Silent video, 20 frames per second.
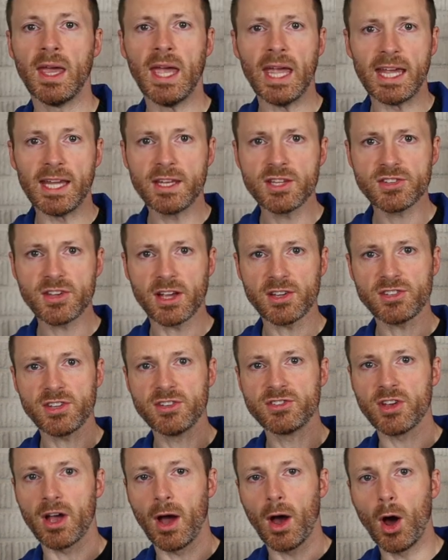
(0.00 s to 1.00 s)
He
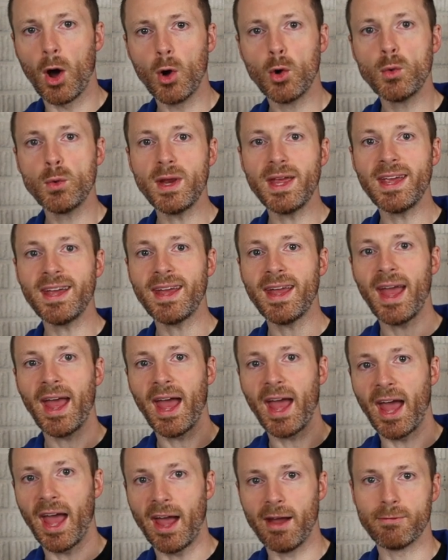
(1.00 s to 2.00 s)
discusses owning
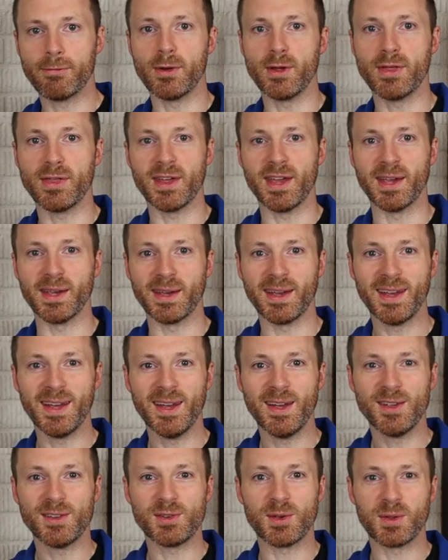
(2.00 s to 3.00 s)
everything.
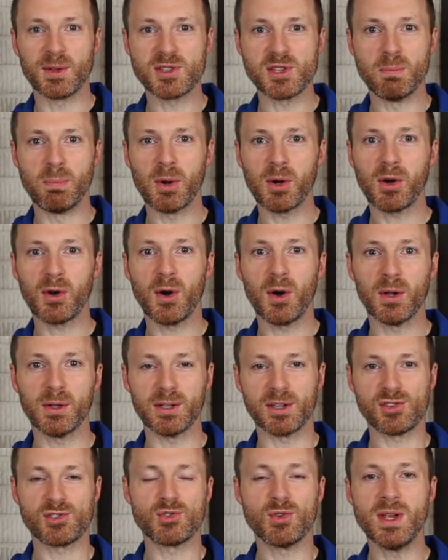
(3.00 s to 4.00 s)
So there's a book called
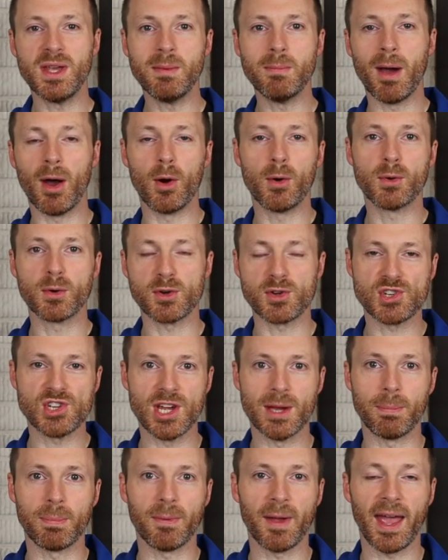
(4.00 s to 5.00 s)
Extreme
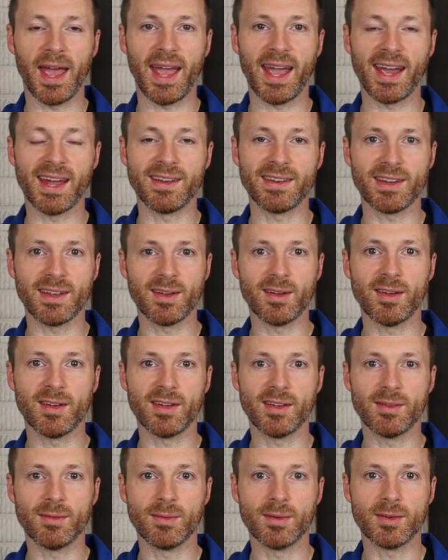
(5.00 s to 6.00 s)
Ownership, and
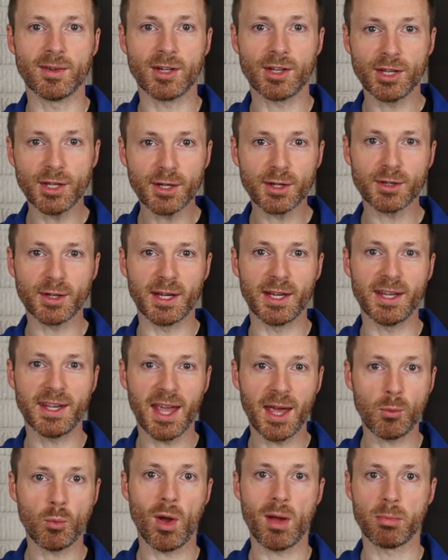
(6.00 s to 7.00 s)
clearly
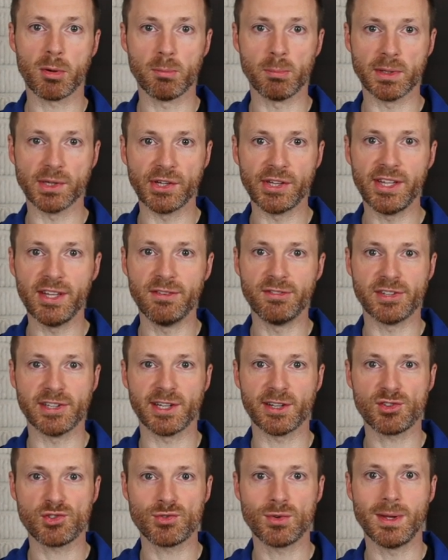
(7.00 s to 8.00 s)
Ken Weber believes in
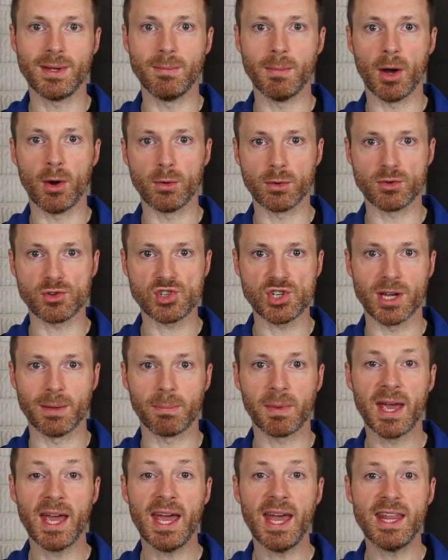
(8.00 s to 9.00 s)
extreme
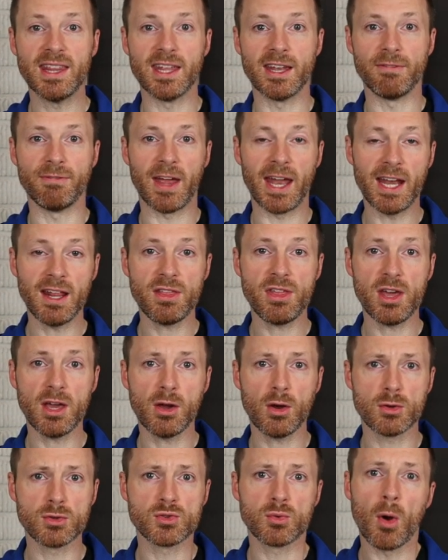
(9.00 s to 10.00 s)
ownership, that if anything
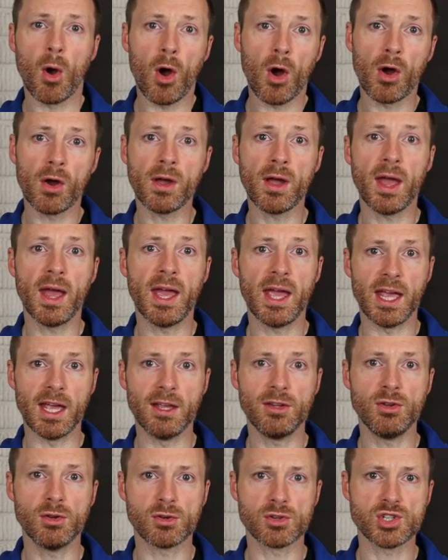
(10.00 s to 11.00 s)
goes wrong
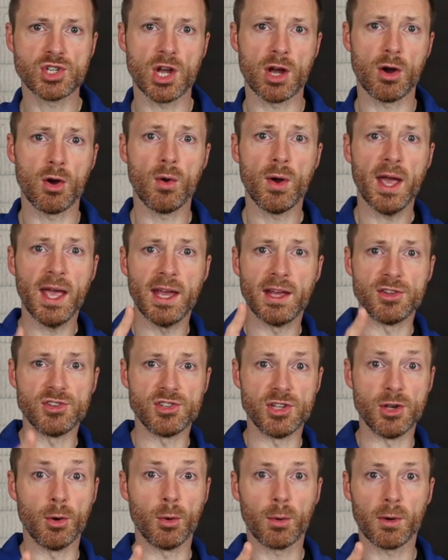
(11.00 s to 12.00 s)
in your show,
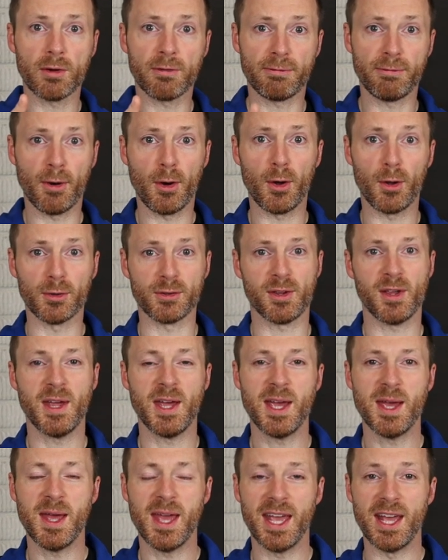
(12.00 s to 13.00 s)
it's your fault.
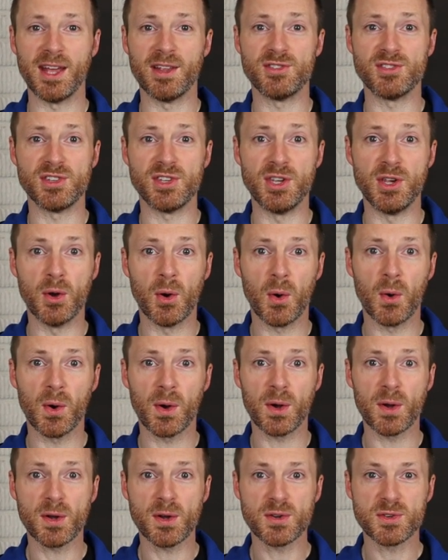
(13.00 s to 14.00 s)
It's
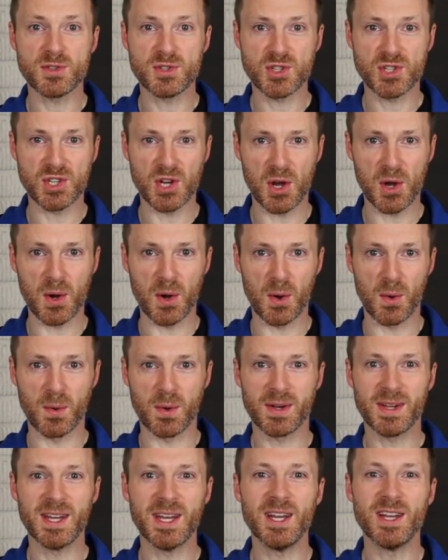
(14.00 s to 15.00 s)
your show.
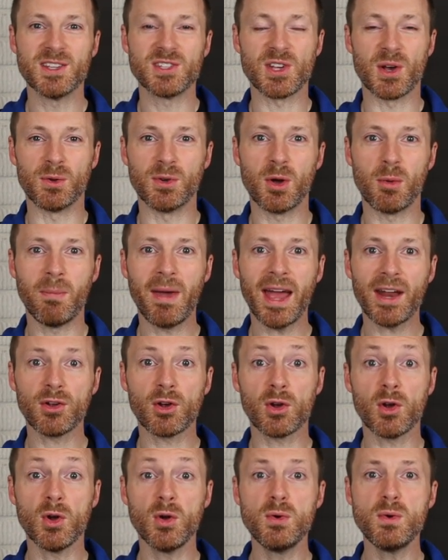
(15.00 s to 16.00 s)
So no
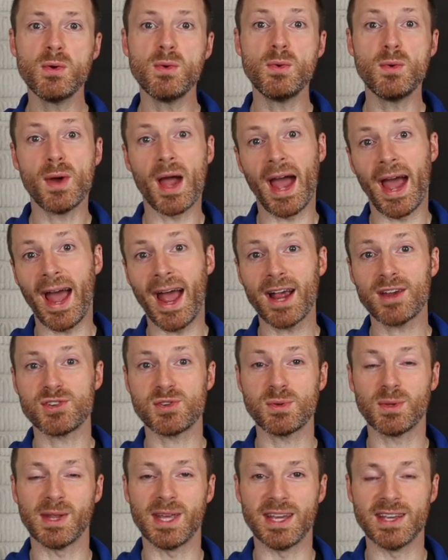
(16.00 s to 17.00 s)
matter who
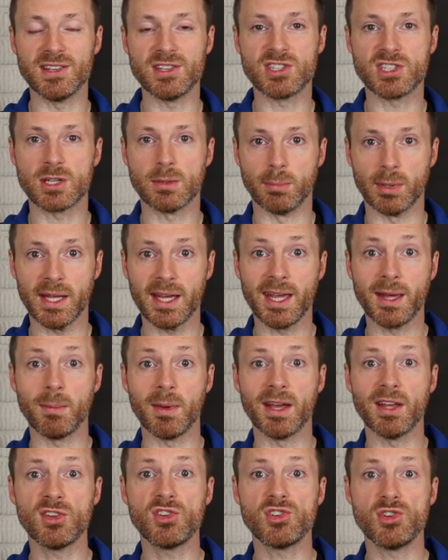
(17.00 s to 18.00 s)
actually is to blame,
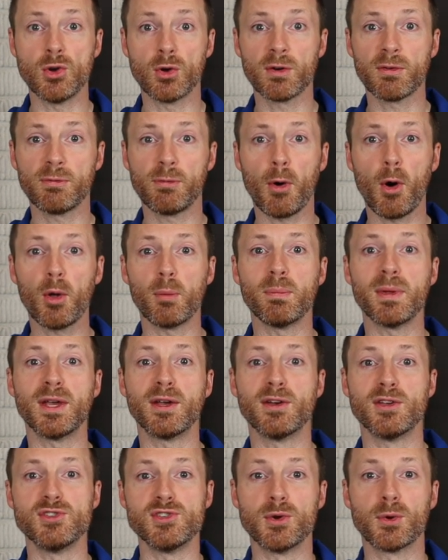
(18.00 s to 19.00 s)
it's your fault
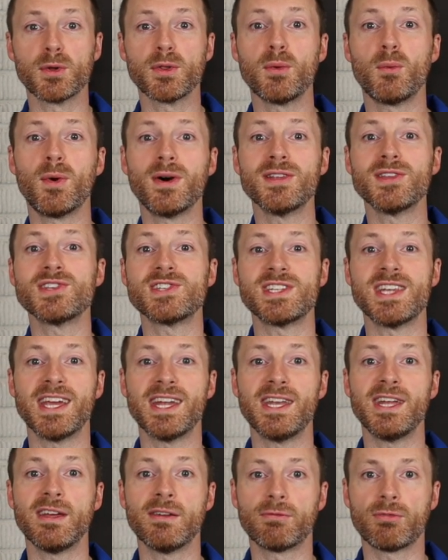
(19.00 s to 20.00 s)
because you're the one
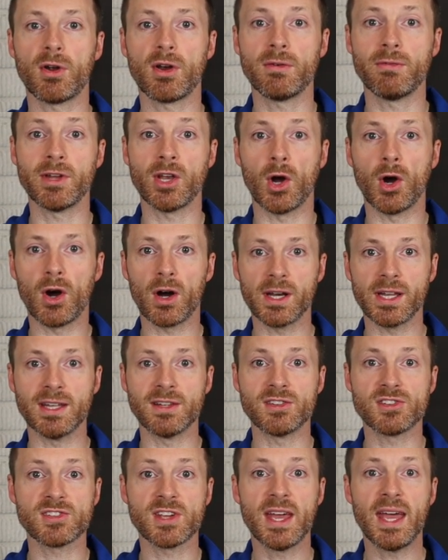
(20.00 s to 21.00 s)
standing in front of an
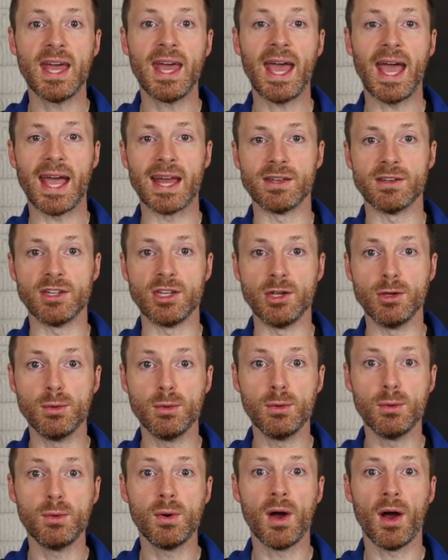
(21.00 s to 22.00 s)
audience and
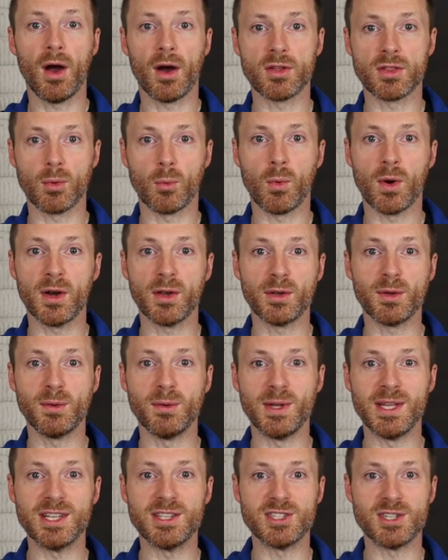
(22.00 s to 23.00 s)
you are the one who
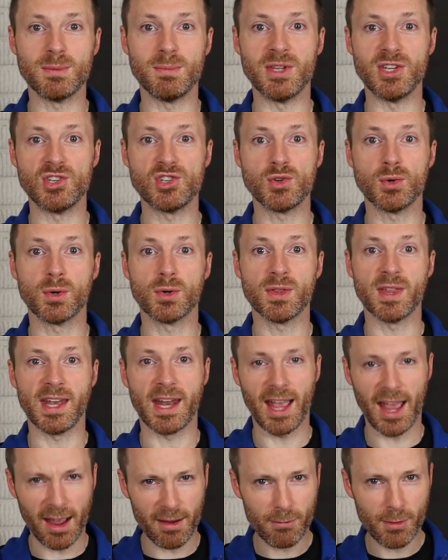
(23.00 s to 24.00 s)
needs to be sure that
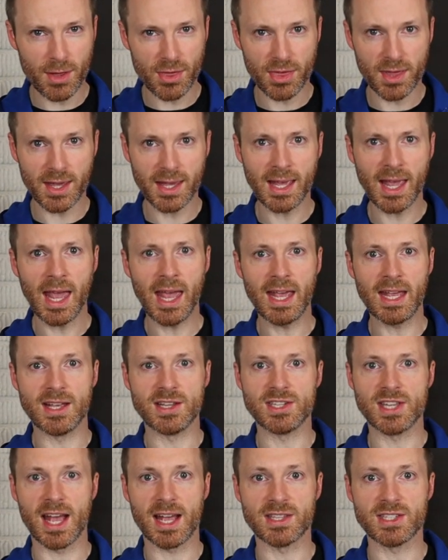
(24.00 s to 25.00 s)
everything
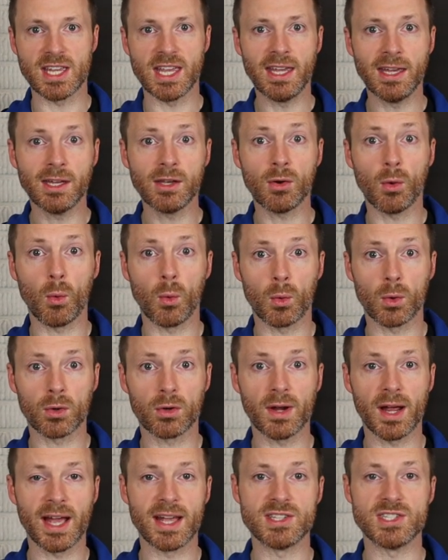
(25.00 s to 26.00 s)
is as in
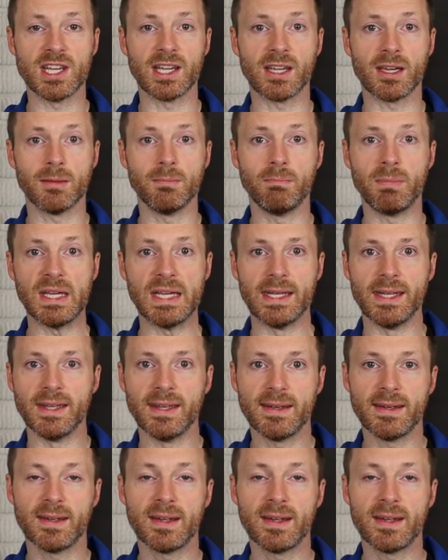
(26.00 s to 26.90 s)
order as it can be.